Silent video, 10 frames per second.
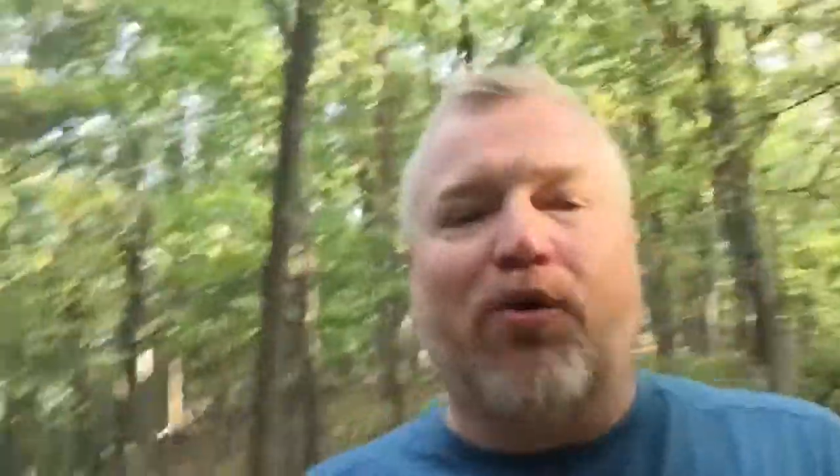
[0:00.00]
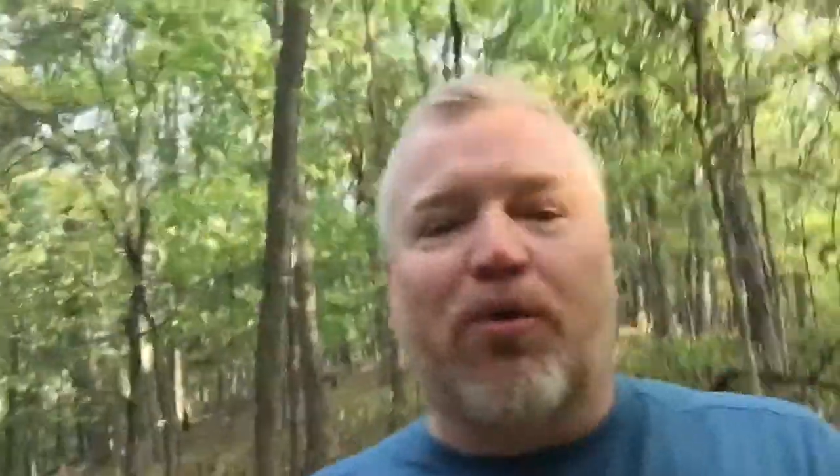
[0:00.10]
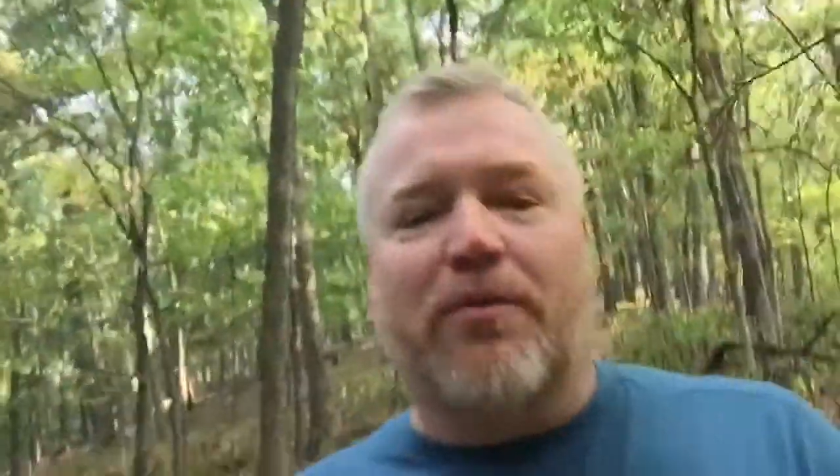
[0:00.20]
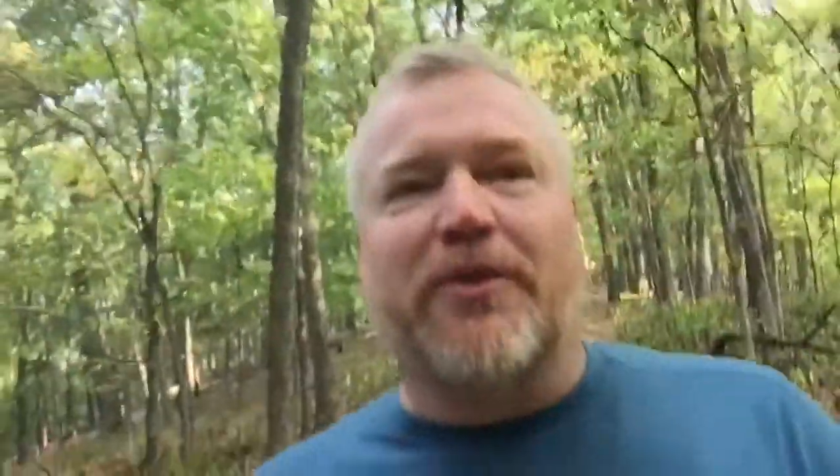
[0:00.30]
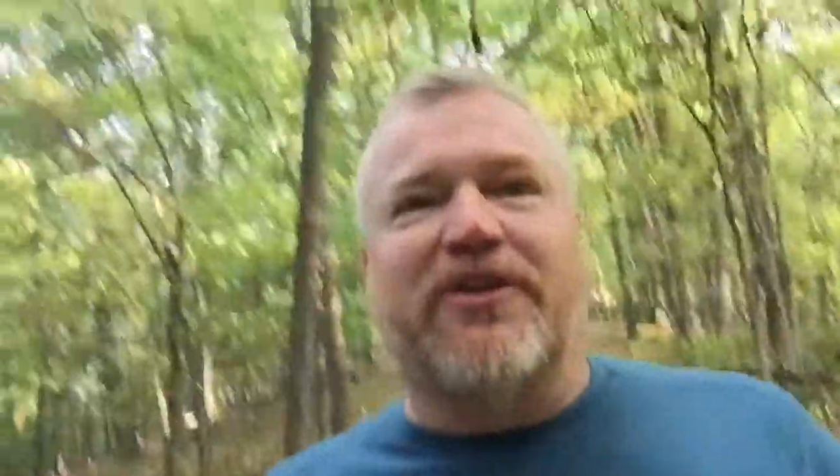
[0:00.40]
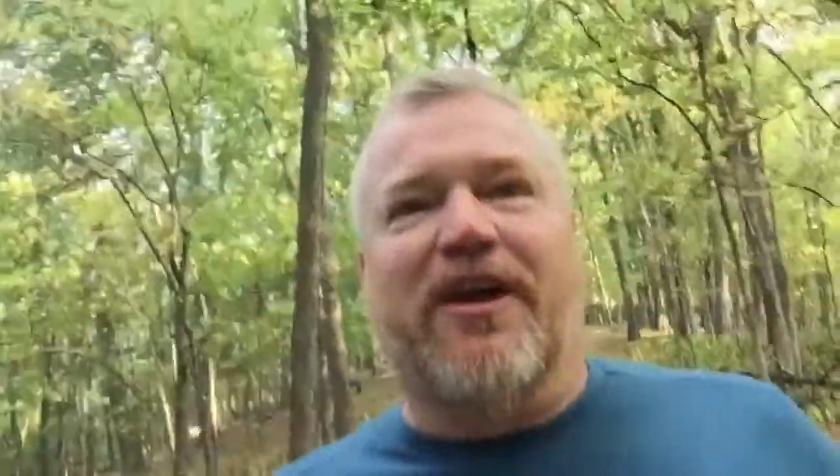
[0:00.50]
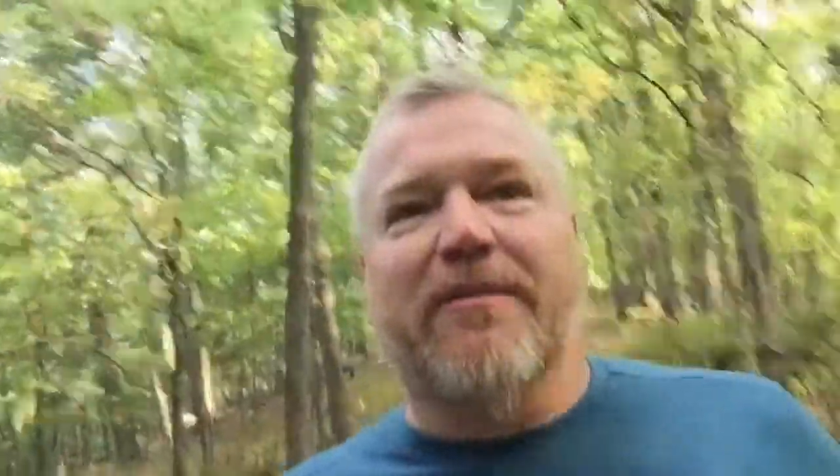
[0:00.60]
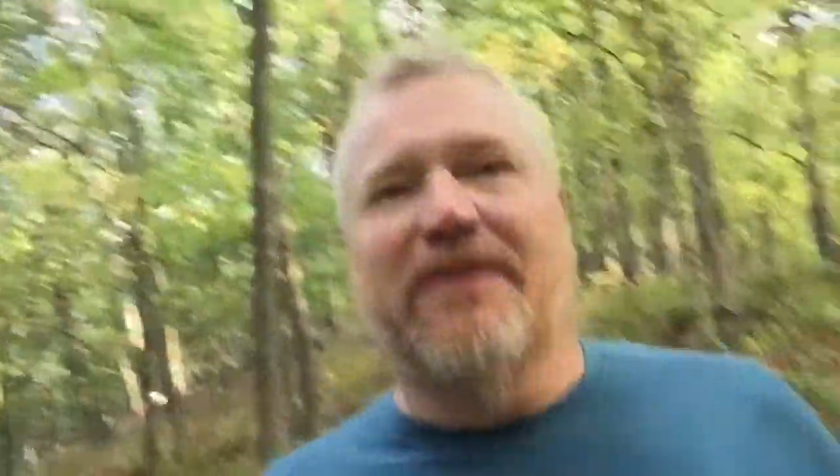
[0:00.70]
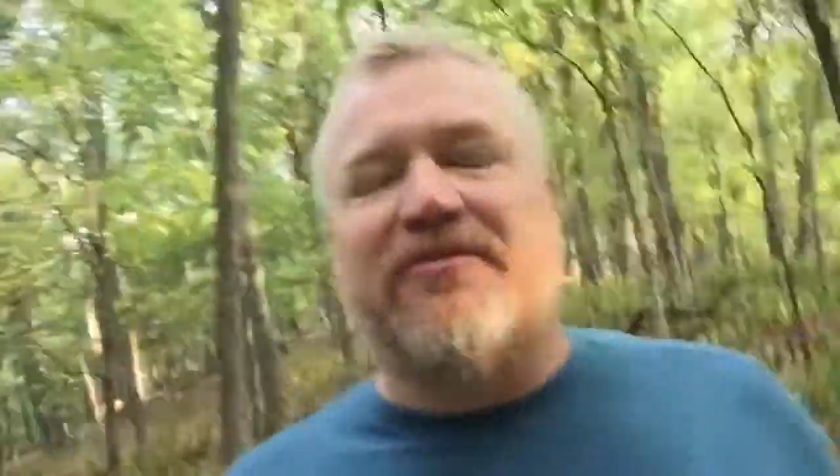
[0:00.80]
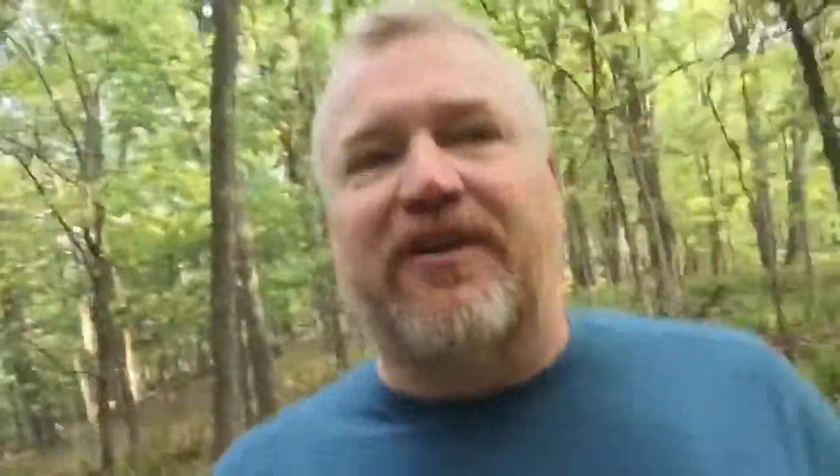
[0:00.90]
or
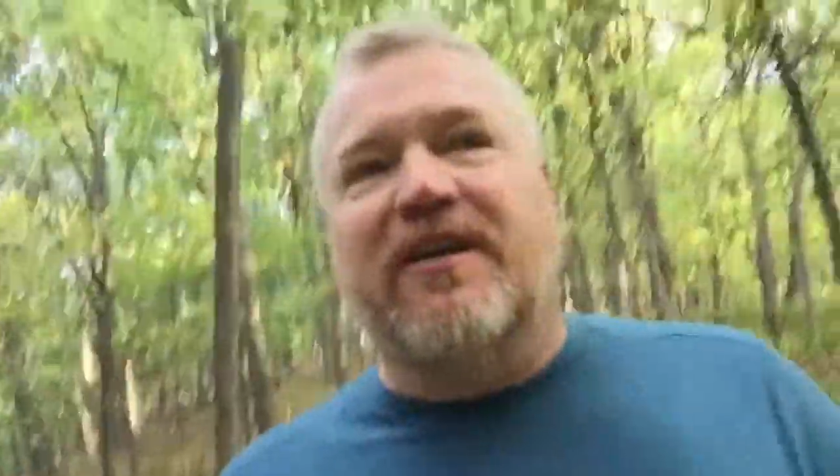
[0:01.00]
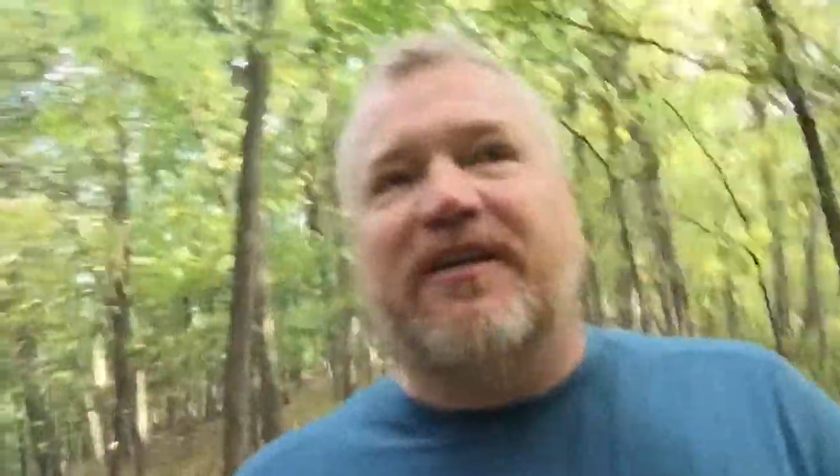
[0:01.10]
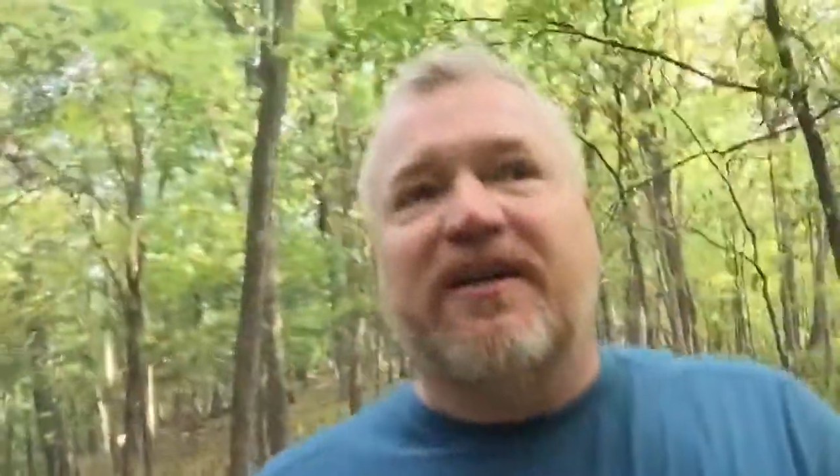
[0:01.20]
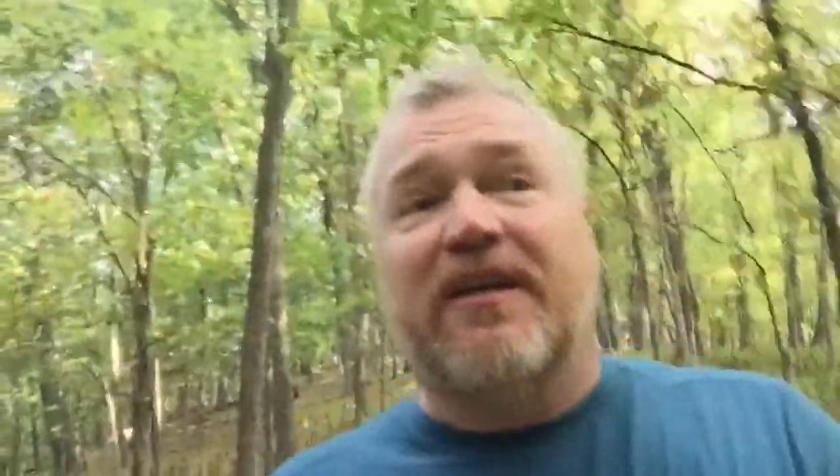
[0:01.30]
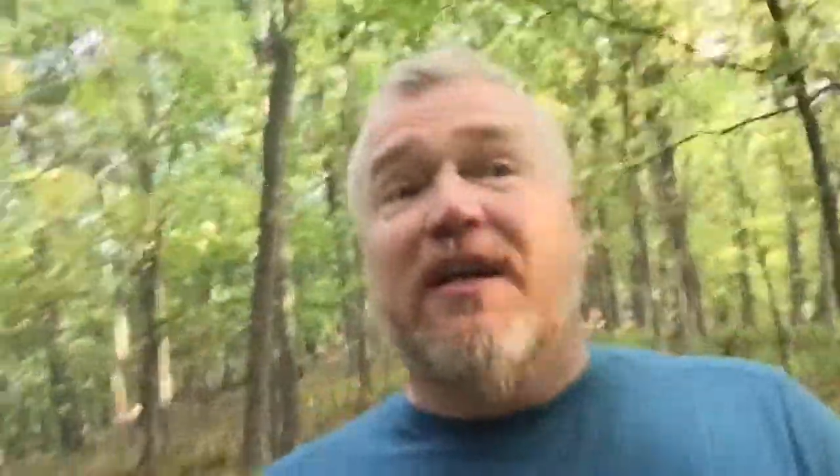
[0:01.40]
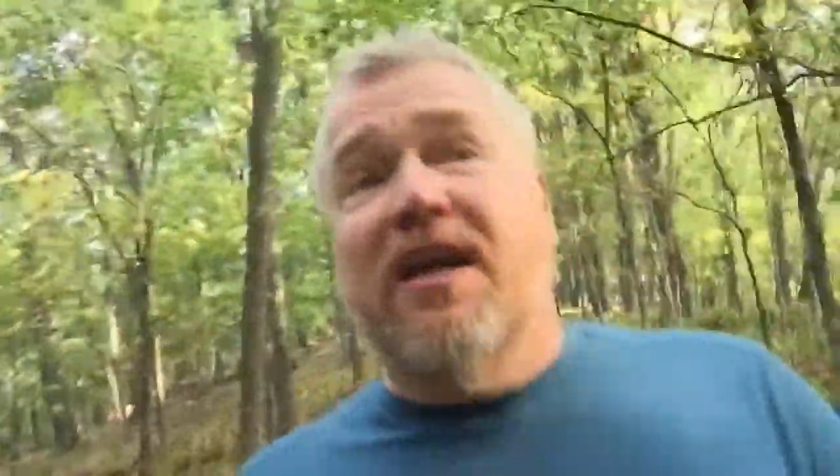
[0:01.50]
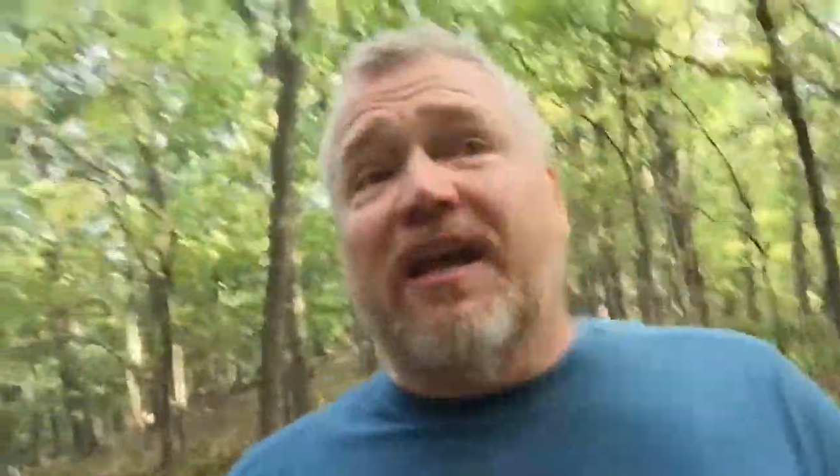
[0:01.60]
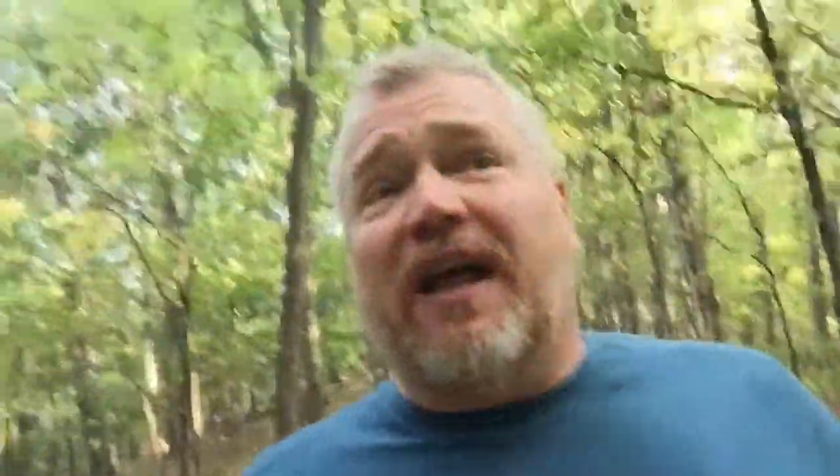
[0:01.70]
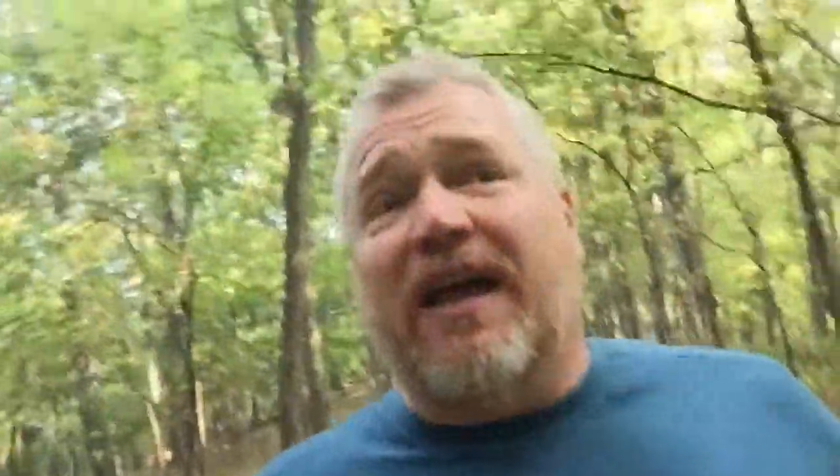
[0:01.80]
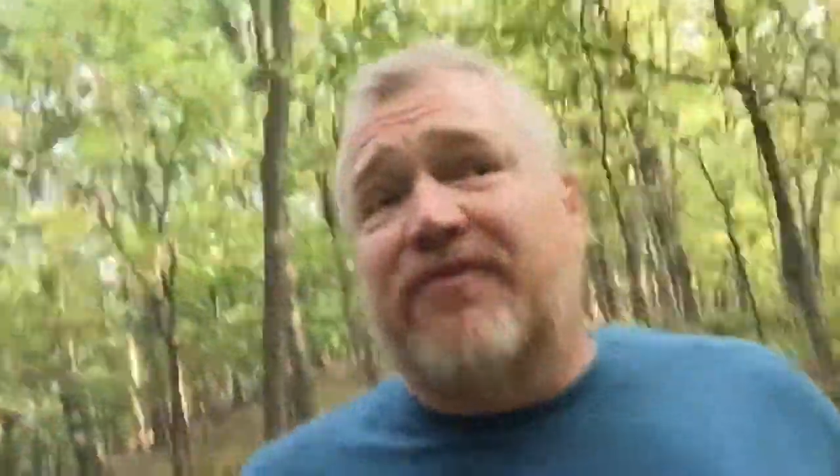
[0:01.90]
retirement fund,
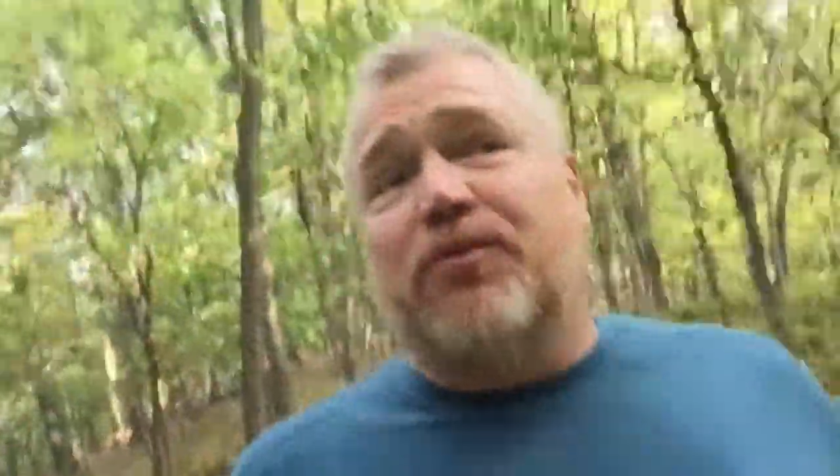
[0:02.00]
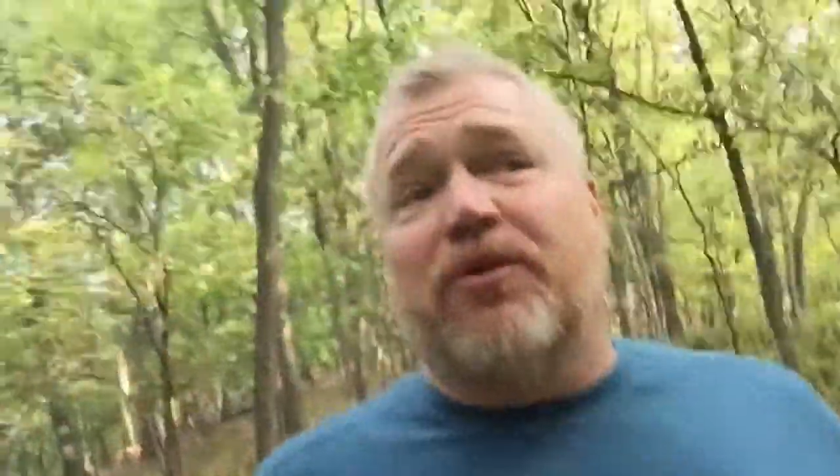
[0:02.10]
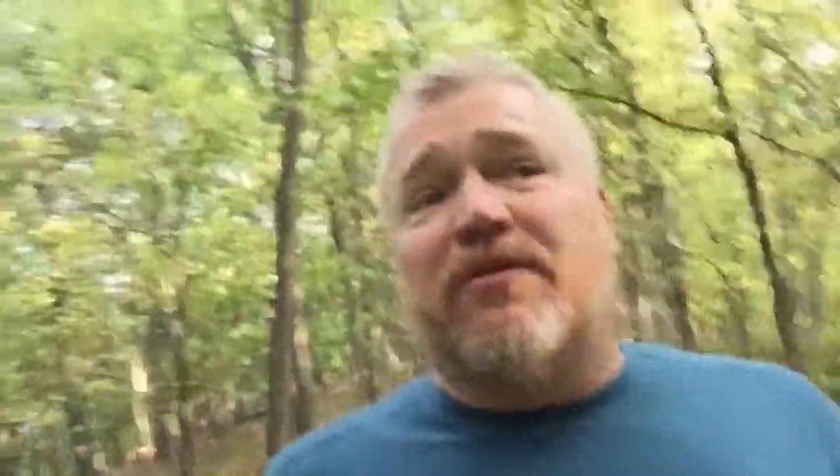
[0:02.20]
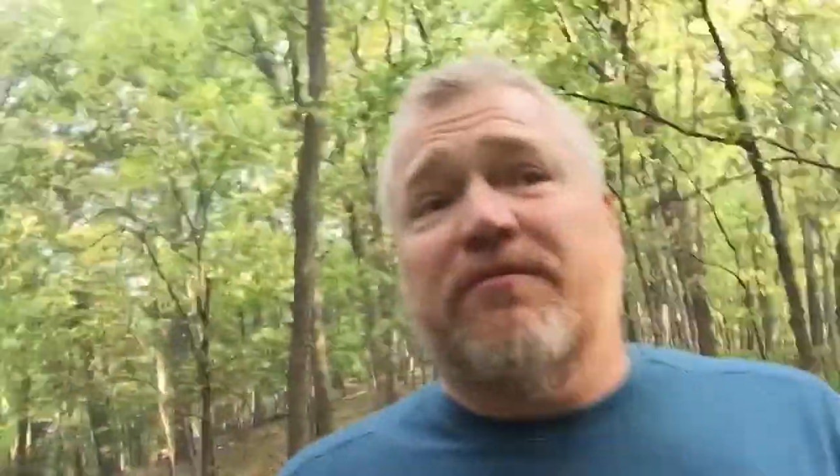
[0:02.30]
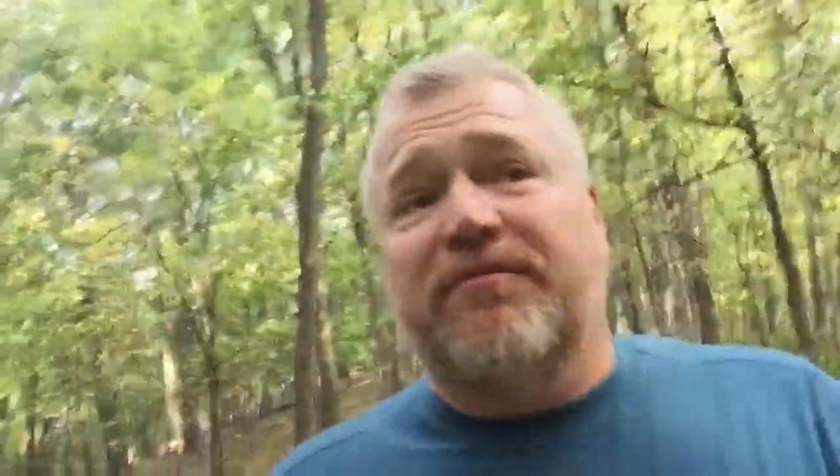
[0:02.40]
and I'll have to work,